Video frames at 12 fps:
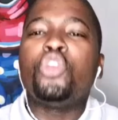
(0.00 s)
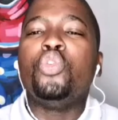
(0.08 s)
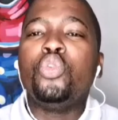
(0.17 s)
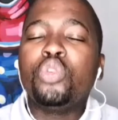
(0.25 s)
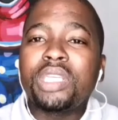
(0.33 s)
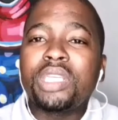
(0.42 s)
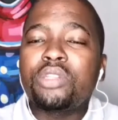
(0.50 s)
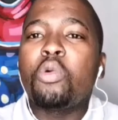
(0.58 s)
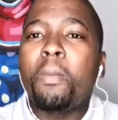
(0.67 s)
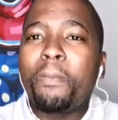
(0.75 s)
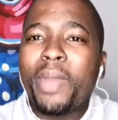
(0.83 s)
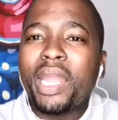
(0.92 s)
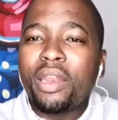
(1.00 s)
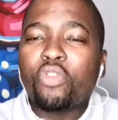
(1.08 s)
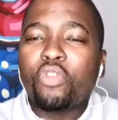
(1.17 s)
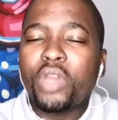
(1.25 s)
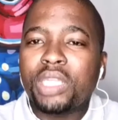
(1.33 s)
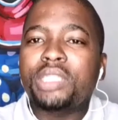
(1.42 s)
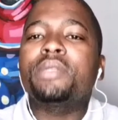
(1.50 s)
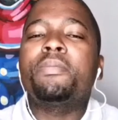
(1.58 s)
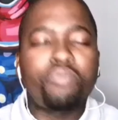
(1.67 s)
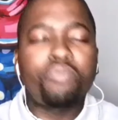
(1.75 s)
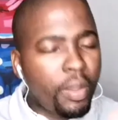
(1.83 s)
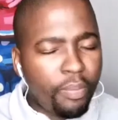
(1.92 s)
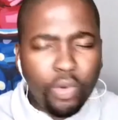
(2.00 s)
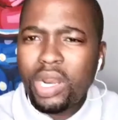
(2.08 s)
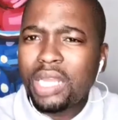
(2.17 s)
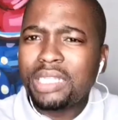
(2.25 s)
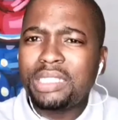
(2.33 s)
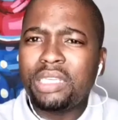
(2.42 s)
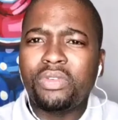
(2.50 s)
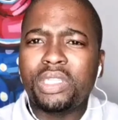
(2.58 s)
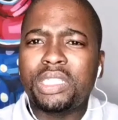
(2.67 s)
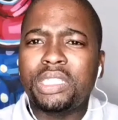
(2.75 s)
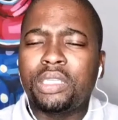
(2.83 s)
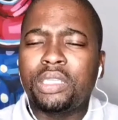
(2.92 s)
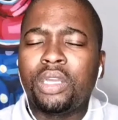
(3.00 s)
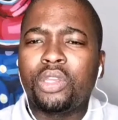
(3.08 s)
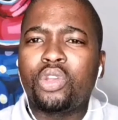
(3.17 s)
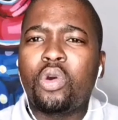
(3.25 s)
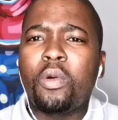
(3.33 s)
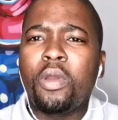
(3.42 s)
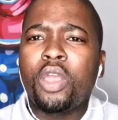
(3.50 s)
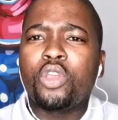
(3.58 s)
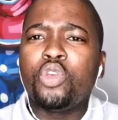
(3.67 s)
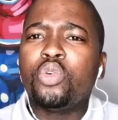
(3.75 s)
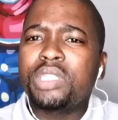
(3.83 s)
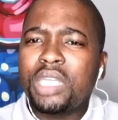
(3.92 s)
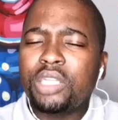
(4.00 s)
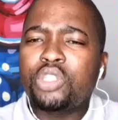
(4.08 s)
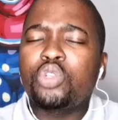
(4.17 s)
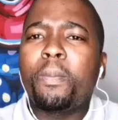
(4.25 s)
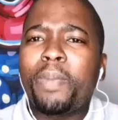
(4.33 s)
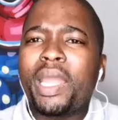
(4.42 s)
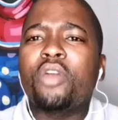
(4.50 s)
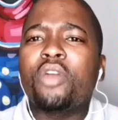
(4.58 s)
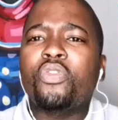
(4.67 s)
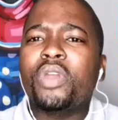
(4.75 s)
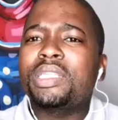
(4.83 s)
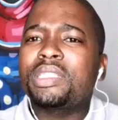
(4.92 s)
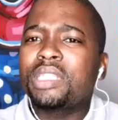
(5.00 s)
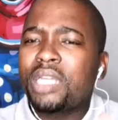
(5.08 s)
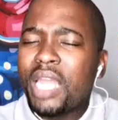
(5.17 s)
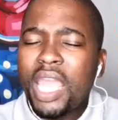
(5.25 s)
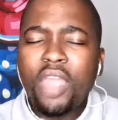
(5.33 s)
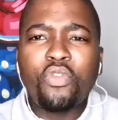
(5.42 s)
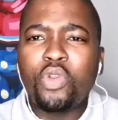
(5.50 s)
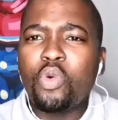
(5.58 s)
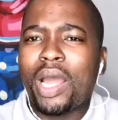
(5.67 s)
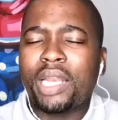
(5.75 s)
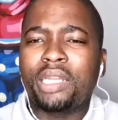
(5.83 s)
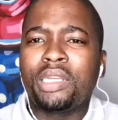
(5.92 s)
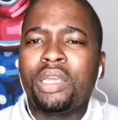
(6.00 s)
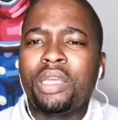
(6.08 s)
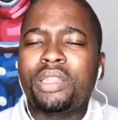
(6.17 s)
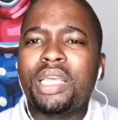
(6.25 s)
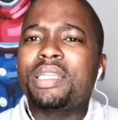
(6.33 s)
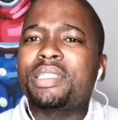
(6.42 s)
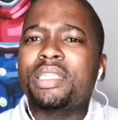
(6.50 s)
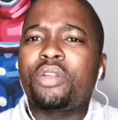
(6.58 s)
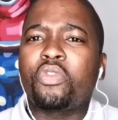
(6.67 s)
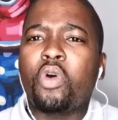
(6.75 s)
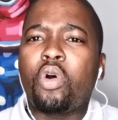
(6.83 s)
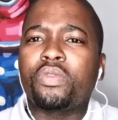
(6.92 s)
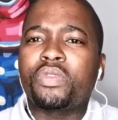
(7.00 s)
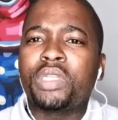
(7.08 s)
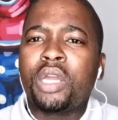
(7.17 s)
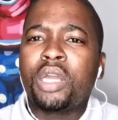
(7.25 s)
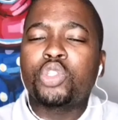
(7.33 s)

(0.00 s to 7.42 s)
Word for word: Use it to benefit yeah. productivity. You know, use it to True. benefit everyone that is involved.